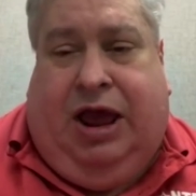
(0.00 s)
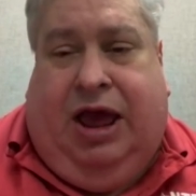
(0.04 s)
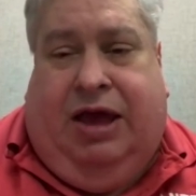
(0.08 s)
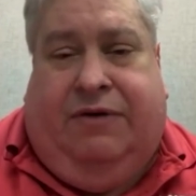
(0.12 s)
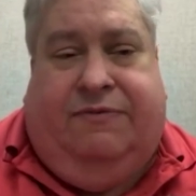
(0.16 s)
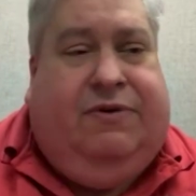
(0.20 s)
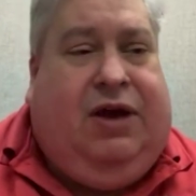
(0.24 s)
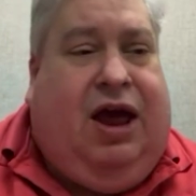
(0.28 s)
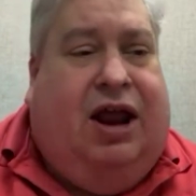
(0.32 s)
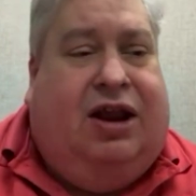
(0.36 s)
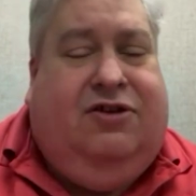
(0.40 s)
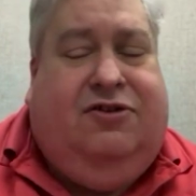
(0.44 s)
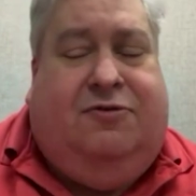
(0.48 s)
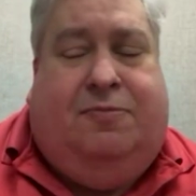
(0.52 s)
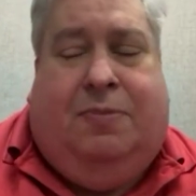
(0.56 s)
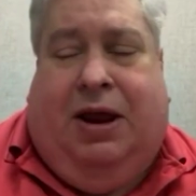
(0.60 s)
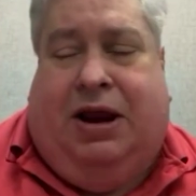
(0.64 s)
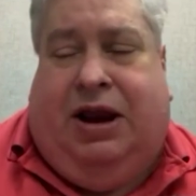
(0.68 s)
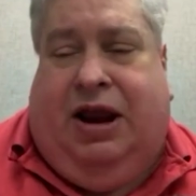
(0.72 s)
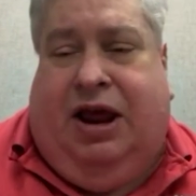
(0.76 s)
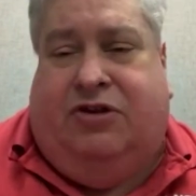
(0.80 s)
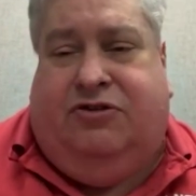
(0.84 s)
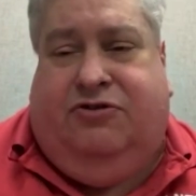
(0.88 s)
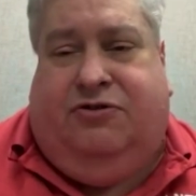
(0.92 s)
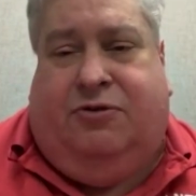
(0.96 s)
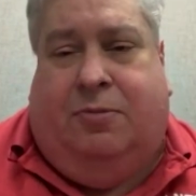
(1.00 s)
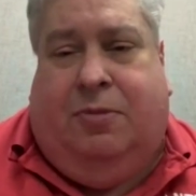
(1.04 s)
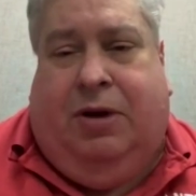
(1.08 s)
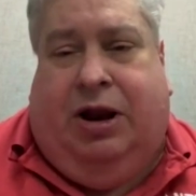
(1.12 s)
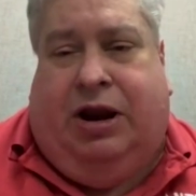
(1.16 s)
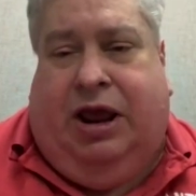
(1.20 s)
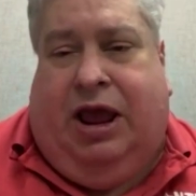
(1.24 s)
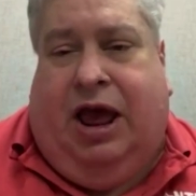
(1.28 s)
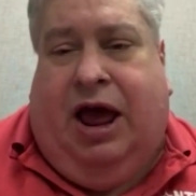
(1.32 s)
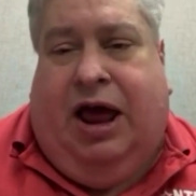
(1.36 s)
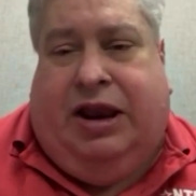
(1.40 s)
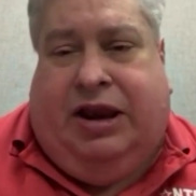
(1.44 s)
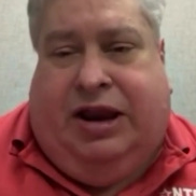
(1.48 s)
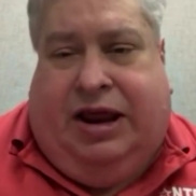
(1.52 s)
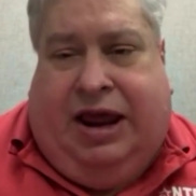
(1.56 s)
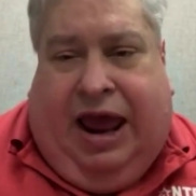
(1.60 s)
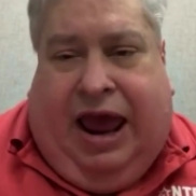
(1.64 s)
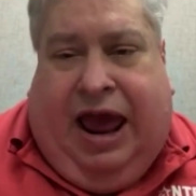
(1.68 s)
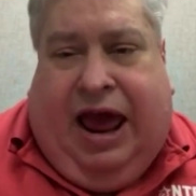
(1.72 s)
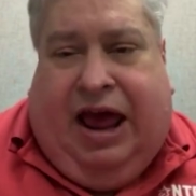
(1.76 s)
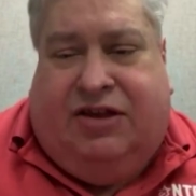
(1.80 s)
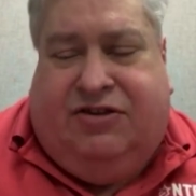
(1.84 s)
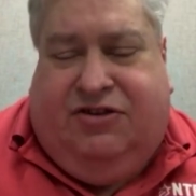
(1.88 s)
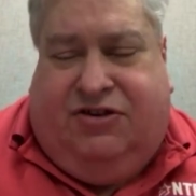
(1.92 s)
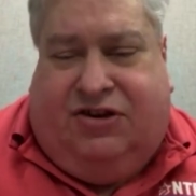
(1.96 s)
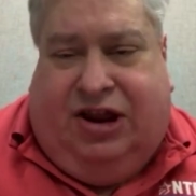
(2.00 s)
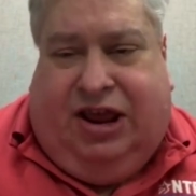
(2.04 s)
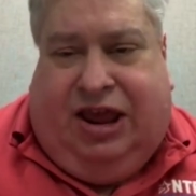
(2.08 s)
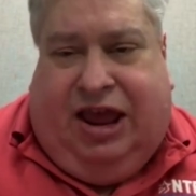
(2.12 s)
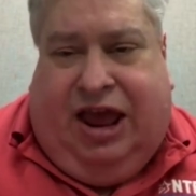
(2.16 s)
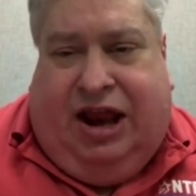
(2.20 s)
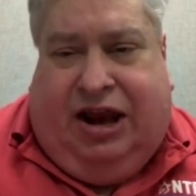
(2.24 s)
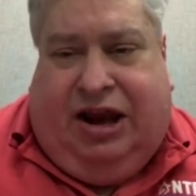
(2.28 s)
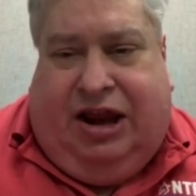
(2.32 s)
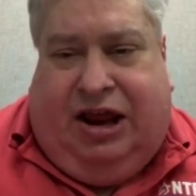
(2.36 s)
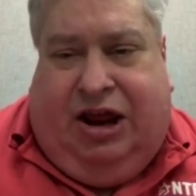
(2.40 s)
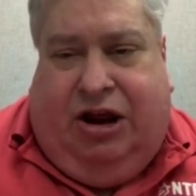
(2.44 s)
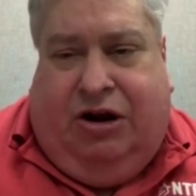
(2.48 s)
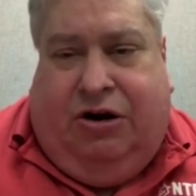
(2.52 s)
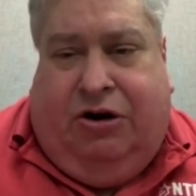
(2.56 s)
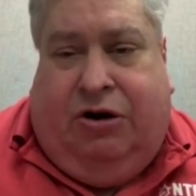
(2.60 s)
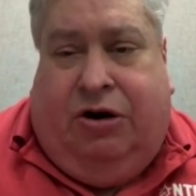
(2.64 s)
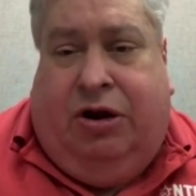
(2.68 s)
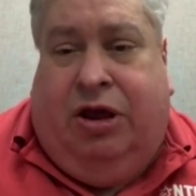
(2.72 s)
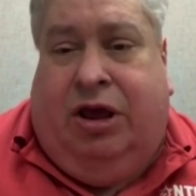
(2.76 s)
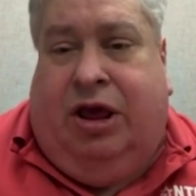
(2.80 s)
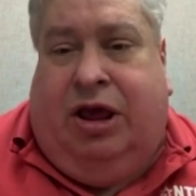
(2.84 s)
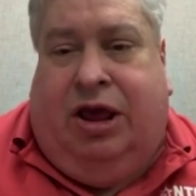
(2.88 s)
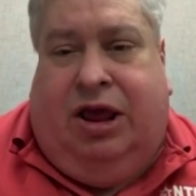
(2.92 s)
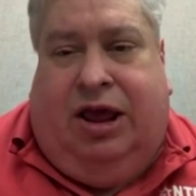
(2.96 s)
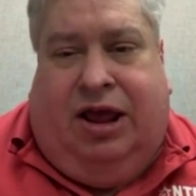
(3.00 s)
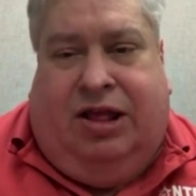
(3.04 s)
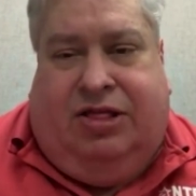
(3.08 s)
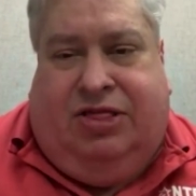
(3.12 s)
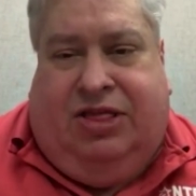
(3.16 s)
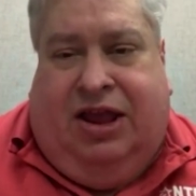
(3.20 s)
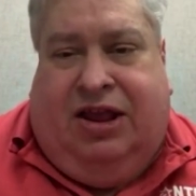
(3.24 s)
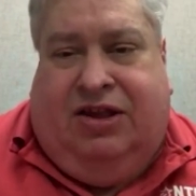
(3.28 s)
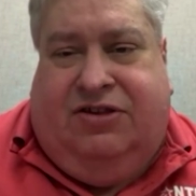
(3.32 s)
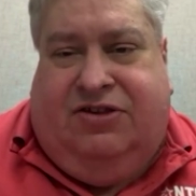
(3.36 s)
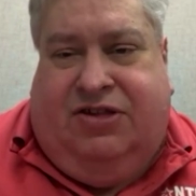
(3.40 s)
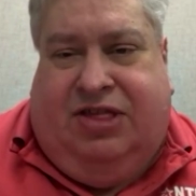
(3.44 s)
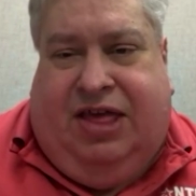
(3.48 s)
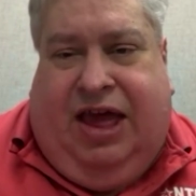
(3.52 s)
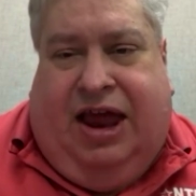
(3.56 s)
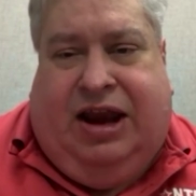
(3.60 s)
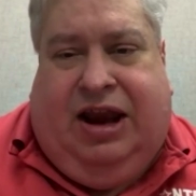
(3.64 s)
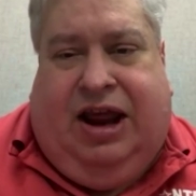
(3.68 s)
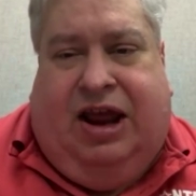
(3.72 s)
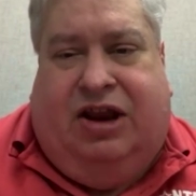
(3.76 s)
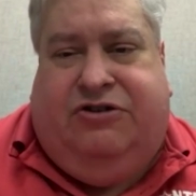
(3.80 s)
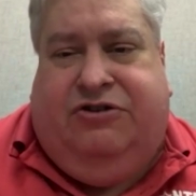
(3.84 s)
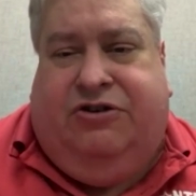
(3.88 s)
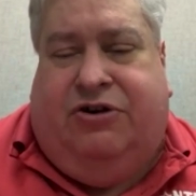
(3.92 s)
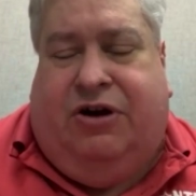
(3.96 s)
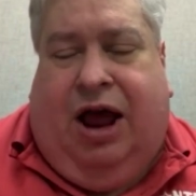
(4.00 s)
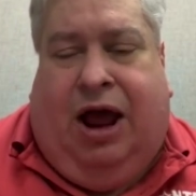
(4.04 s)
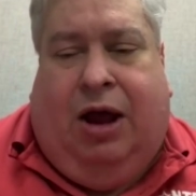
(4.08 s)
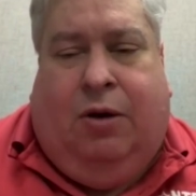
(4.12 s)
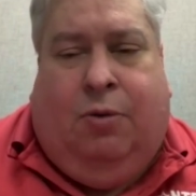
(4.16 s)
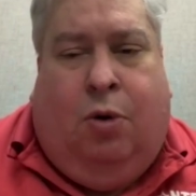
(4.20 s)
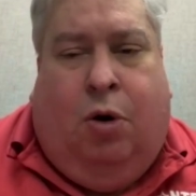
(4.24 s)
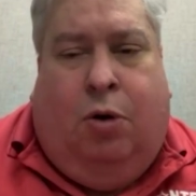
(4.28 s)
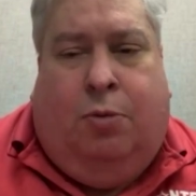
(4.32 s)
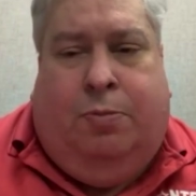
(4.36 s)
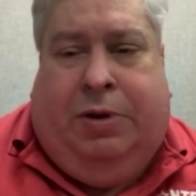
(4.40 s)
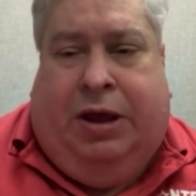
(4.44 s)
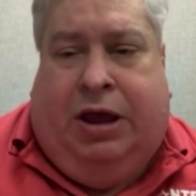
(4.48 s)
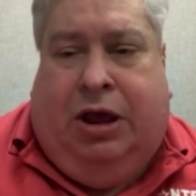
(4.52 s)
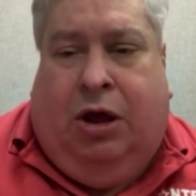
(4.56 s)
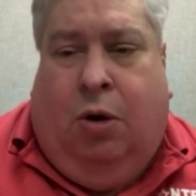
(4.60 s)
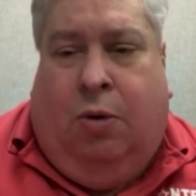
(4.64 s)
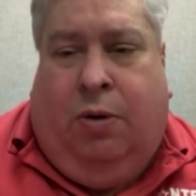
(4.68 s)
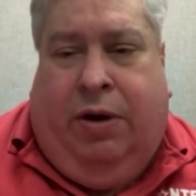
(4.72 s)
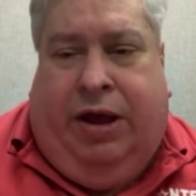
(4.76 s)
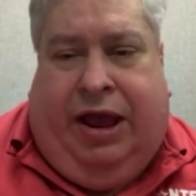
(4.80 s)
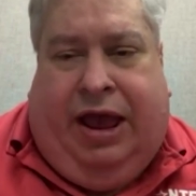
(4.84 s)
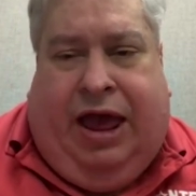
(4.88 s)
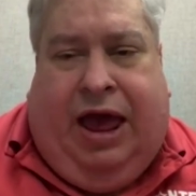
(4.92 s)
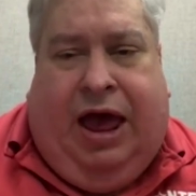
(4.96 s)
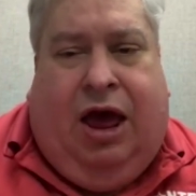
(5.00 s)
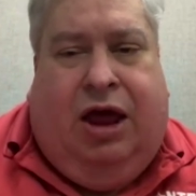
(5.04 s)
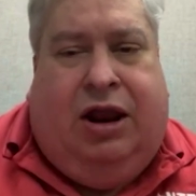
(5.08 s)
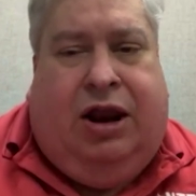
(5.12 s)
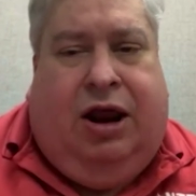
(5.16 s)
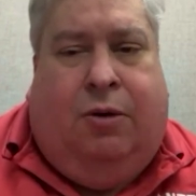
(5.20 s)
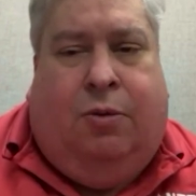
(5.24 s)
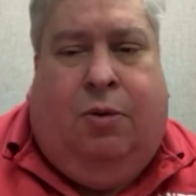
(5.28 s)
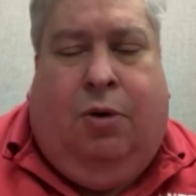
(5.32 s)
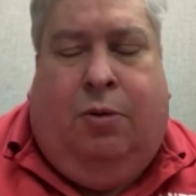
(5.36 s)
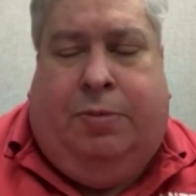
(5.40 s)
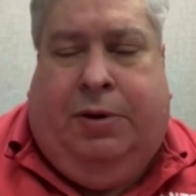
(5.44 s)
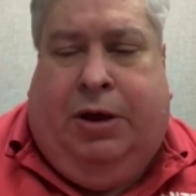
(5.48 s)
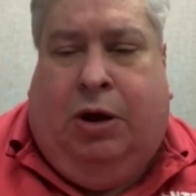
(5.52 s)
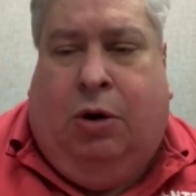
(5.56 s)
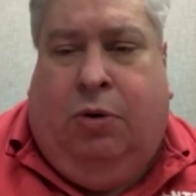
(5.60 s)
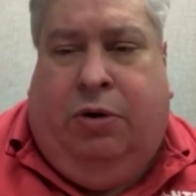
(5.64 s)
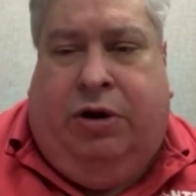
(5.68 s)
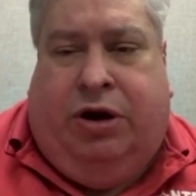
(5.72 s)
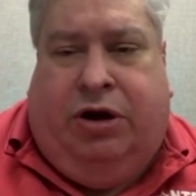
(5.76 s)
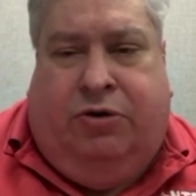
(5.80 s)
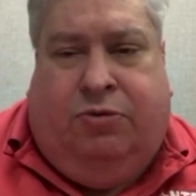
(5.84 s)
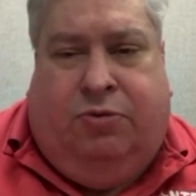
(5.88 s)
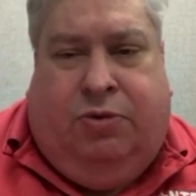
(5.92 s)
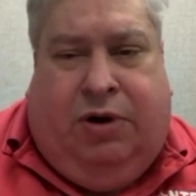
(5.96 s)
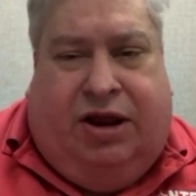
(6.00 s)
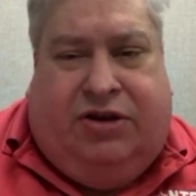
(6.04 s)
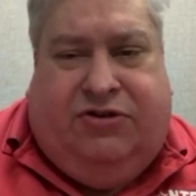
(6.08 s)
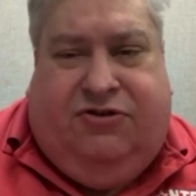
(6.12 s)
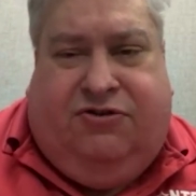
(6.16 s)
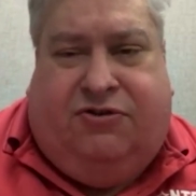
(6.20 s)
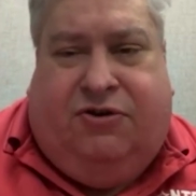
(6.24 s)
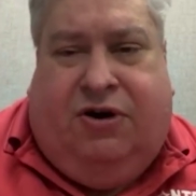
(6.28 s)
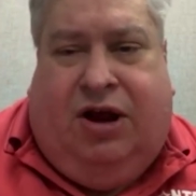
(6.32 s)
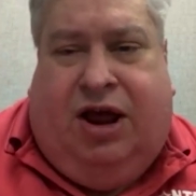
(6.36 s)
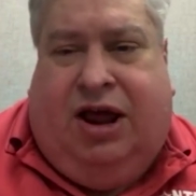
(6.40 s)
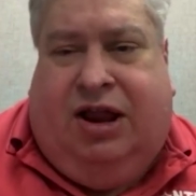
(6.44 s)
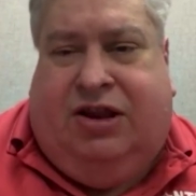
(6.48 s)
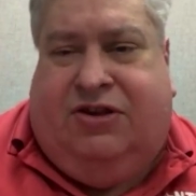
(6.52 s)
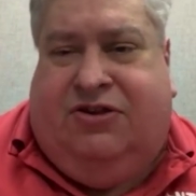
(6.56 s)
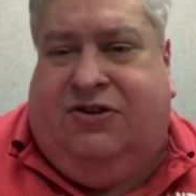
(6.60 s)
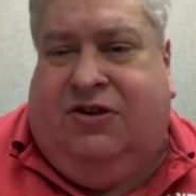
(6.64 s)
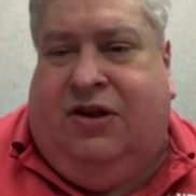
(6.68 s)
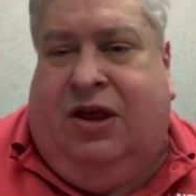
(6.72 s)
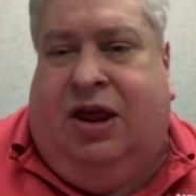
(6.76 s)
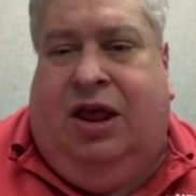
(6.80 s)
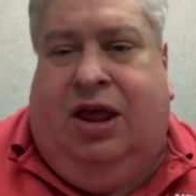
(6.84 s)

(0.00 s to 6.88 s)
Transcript: I've got to spend extra money on gas to get here and things of that nature. I won't be going out. I won't be going to restaurants.